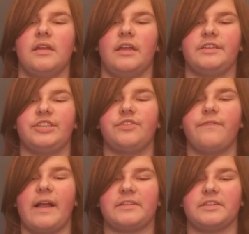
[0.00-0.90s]
additional
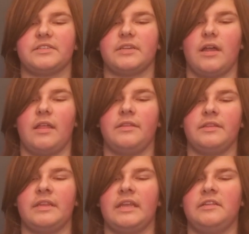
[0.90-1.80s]
factors other
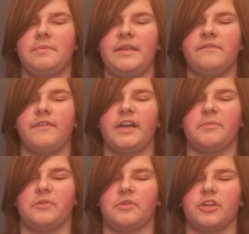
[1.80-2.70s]
than the independent
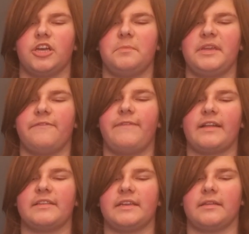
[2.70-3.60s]
variable could be
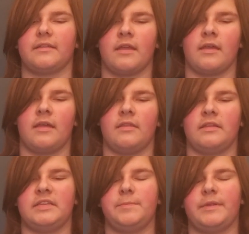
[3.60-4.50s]
affecting the
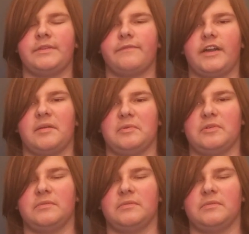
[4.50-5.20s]
dependent variable.